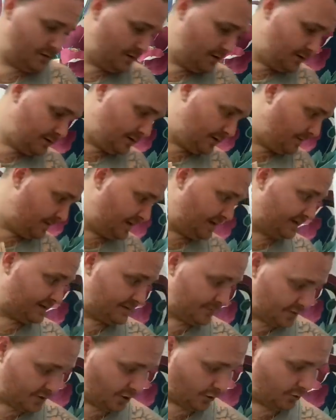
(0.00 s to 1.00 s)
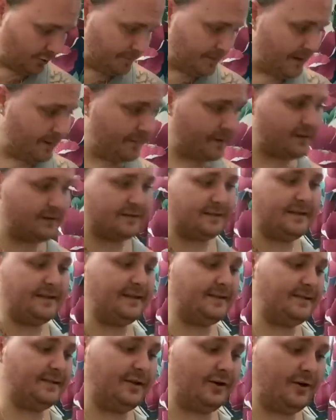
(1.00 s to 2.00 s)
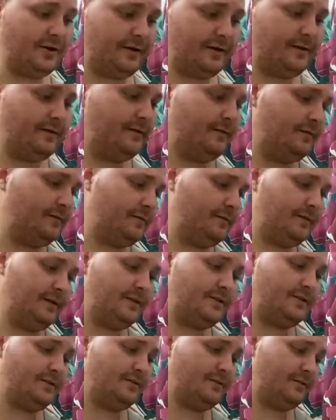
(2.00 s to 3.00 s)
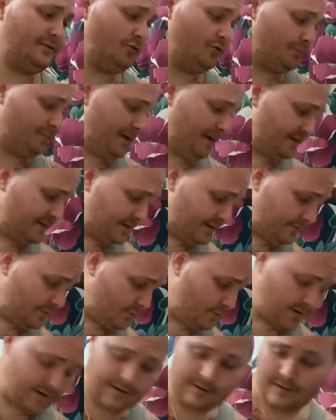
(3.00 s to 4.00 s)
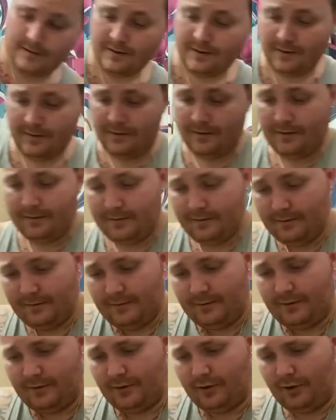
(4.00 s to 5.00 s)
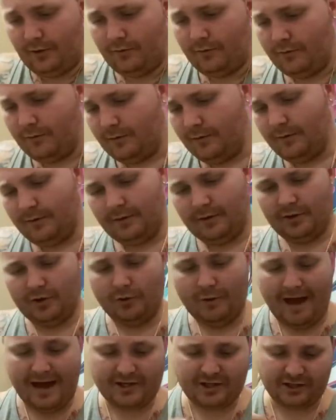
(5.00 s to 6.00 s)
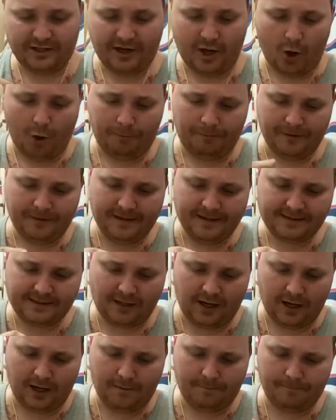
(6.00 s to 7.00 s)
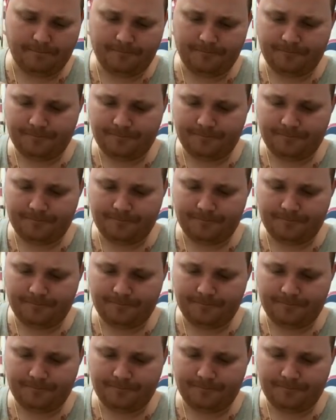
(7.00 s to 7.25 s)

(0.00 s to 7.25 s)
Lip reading: Let me get some toilet paper because it gets dirty, gets your toothpaste everywhere, you know? You actually open this up